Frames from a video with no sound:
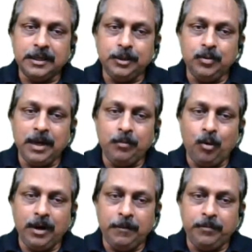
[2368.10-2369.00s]
a new and
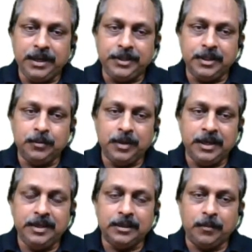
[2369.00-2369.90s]
more infectious
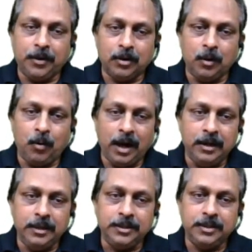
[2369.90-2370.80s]
variant of
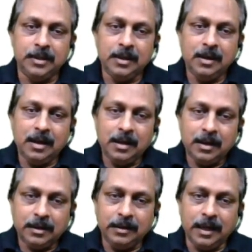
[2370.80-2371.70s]
coronavirus
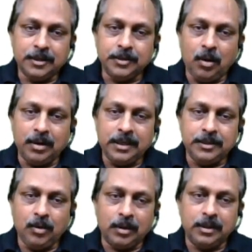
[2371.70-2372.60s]
is
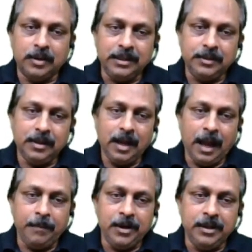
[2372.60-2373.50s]
not correct,
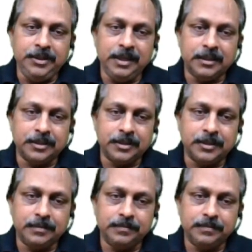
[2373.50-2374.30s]
emerges.